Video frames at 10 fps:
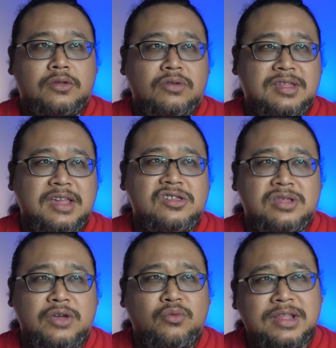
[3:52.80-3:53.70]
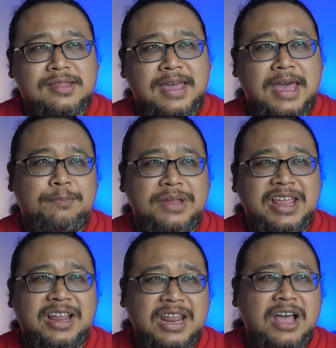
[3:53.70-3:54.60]
So essentially what's
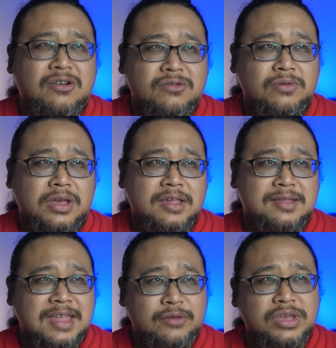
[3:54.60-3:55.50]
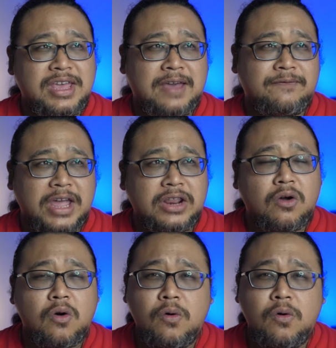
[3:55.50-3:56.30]
happening now is that we have an